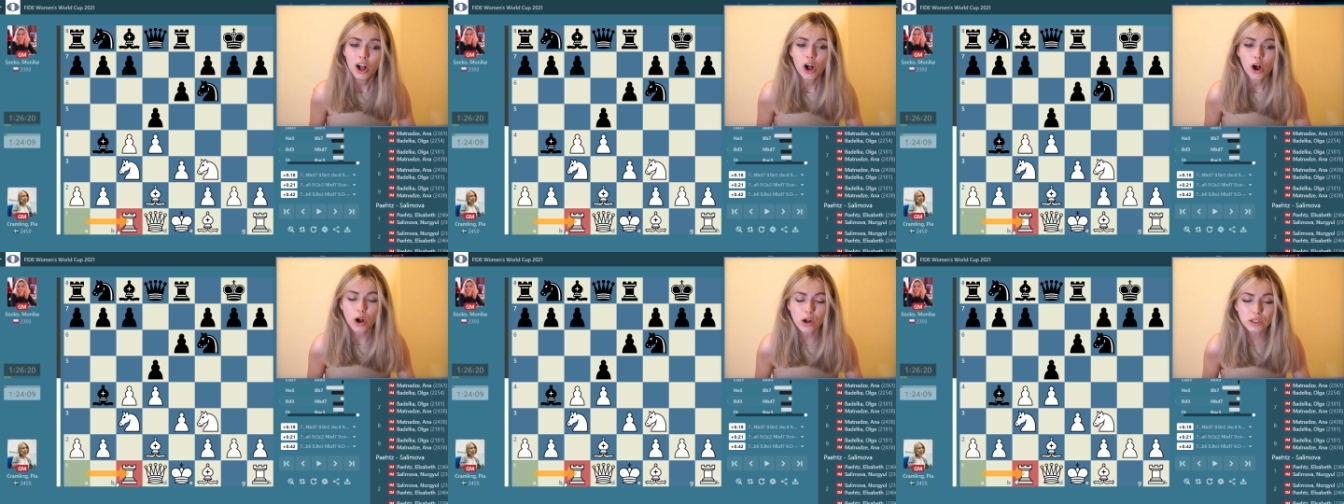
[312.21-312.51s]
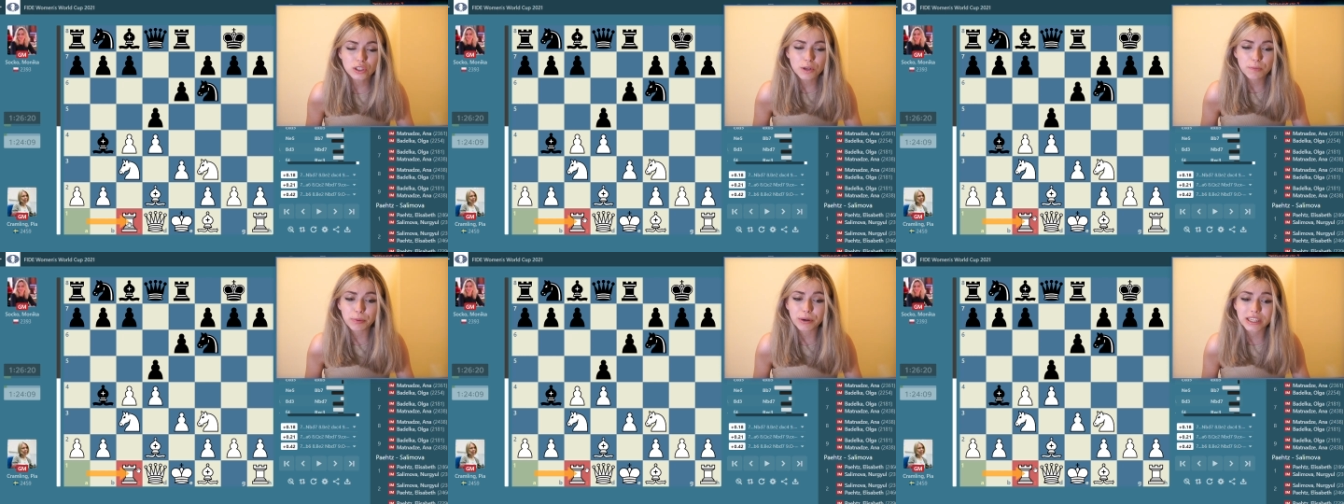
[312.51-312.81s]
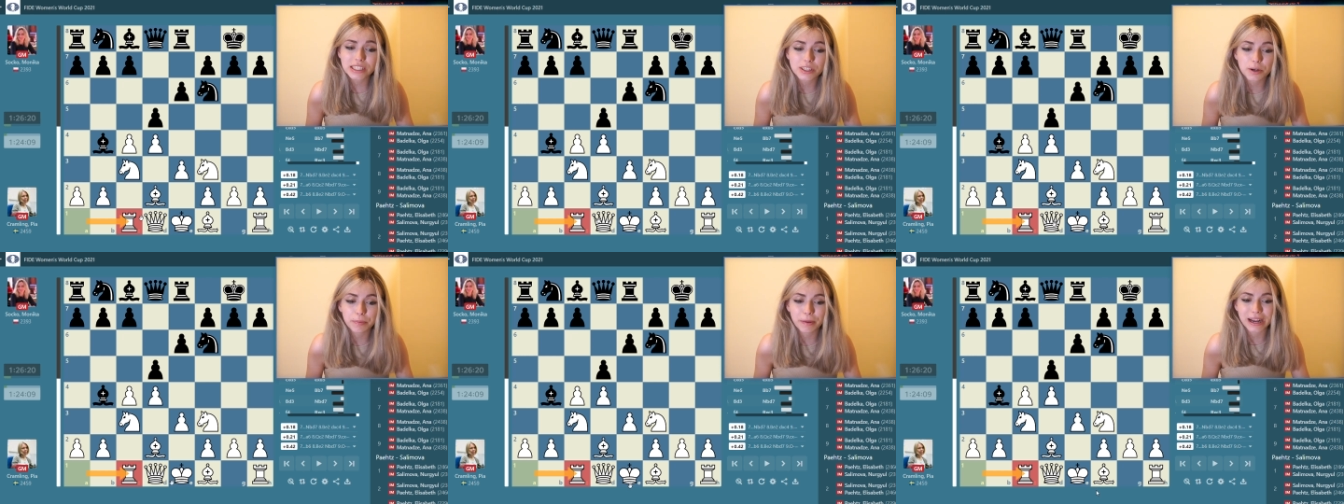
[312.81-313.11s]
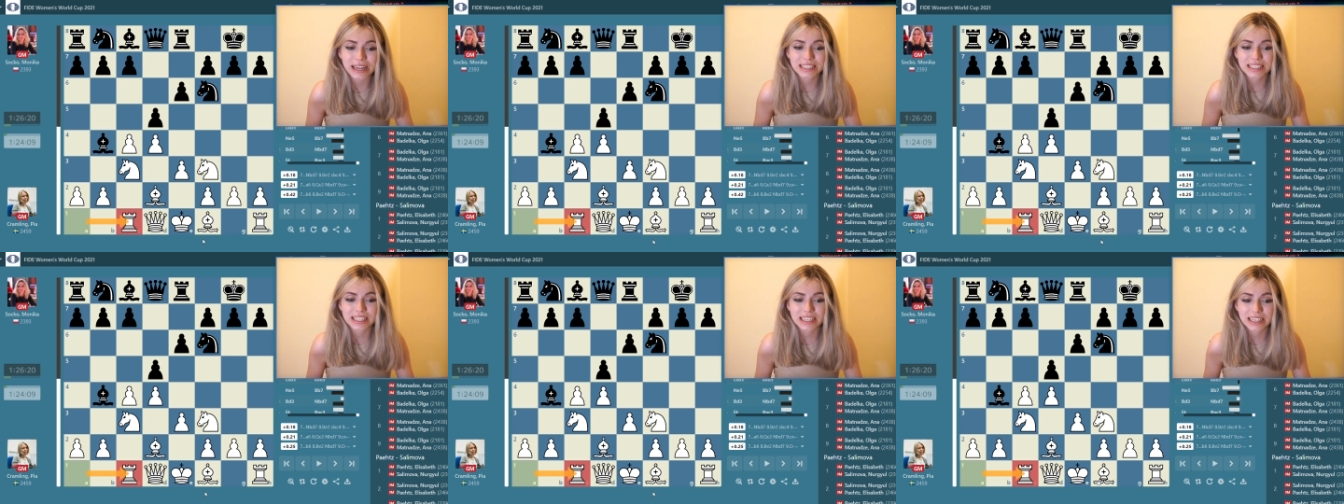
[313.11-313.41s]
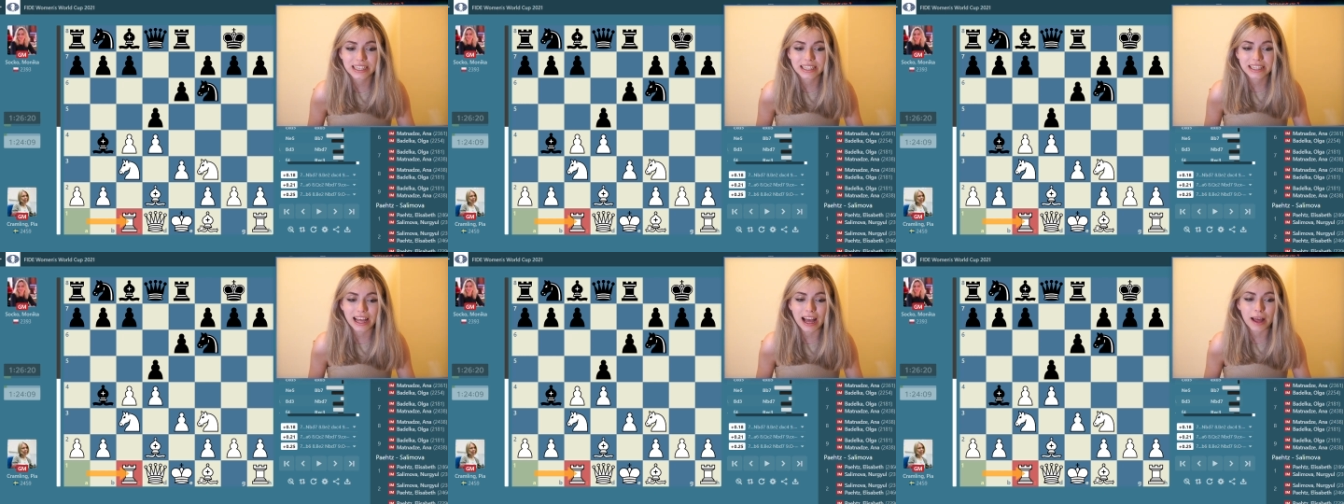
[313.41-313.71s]
Also, pretty
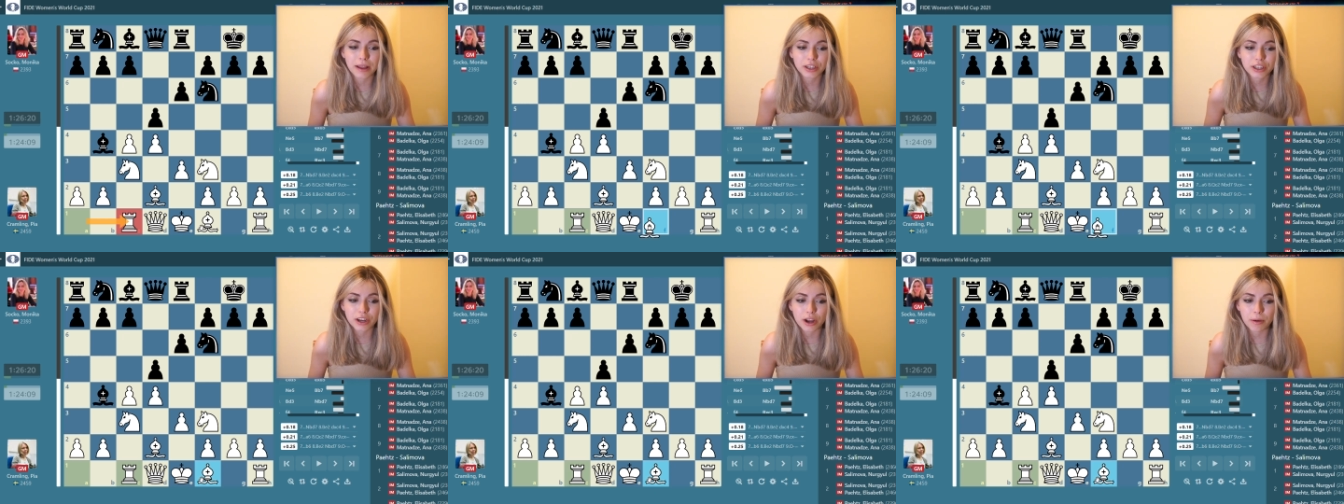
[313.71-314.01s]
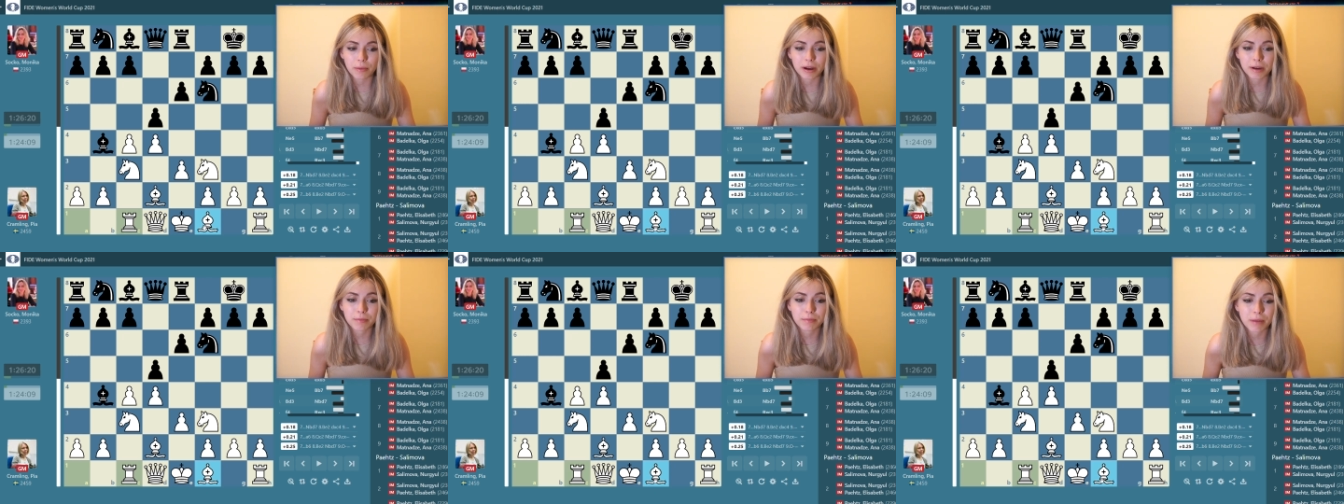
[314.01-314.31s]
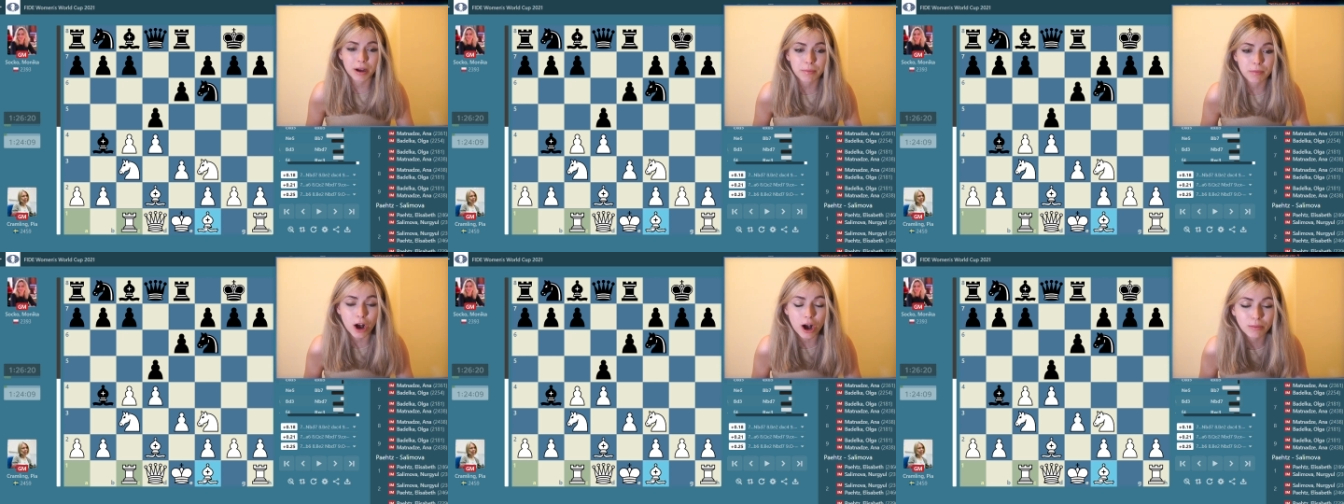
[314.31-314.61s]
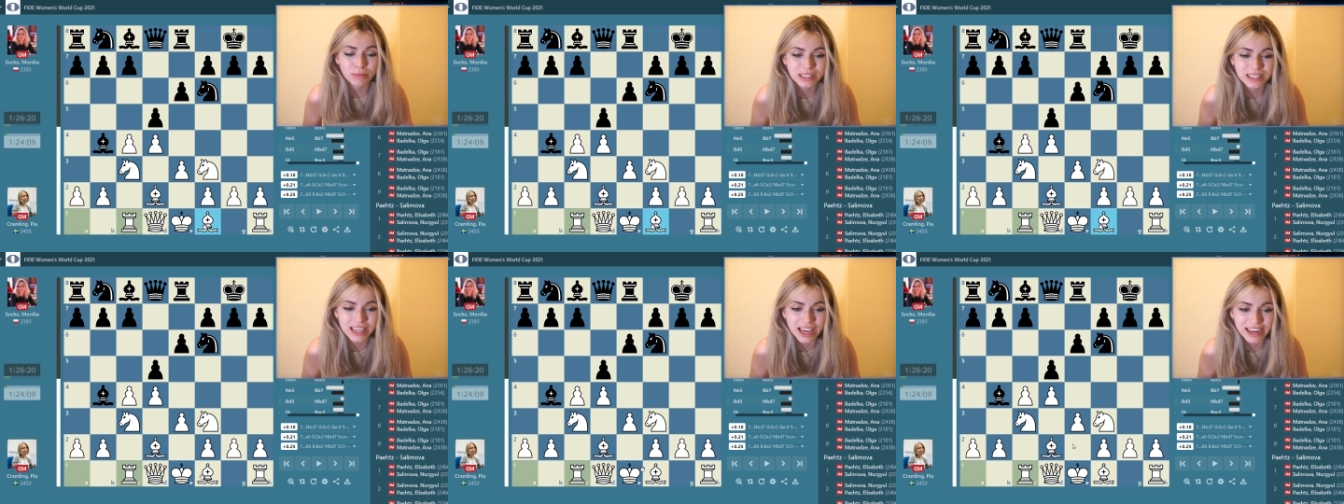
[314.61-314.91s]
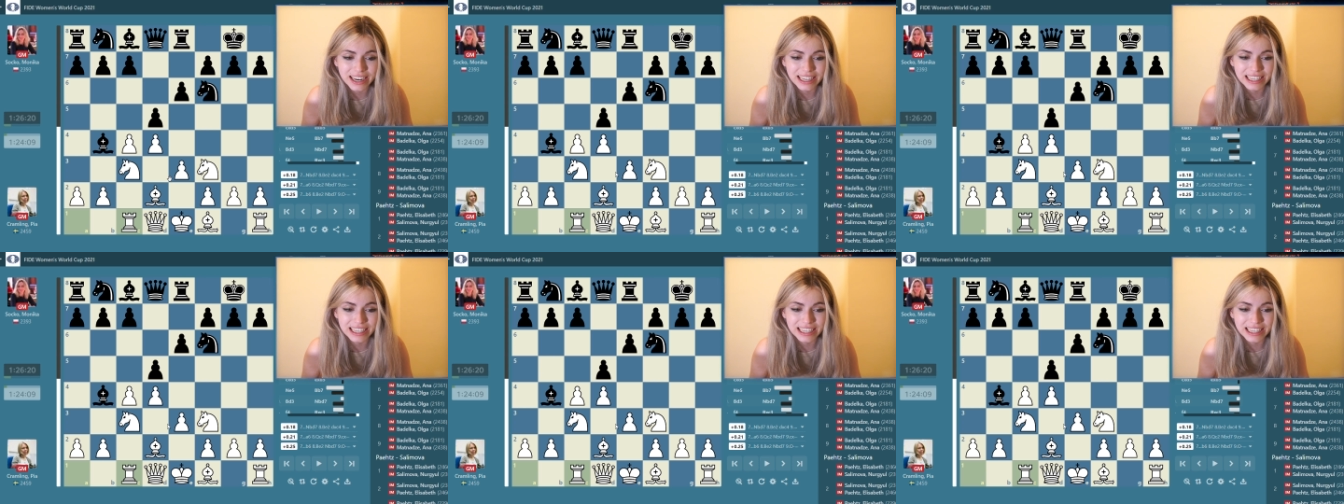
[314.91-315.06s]
surprisingly that, you know, my mom is